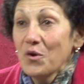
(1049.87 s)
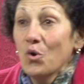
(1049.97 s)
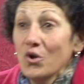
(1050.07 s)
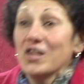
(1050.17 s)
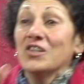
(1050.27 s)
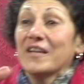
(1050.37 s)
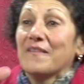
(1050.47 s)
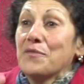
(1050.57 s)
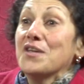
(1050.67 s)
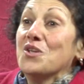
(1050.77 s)
or to look at the
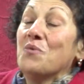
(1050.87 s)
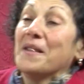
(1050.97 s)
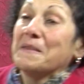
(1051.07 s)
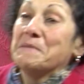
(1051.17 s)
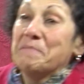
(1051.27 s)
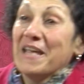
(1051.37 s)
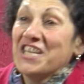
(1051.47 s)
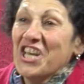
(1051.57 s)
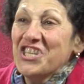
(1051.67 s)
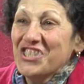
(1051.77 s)
thing you want them to pay
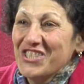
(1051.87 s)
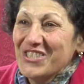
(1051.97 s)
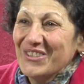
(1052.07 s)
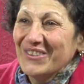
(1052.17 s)
attention to.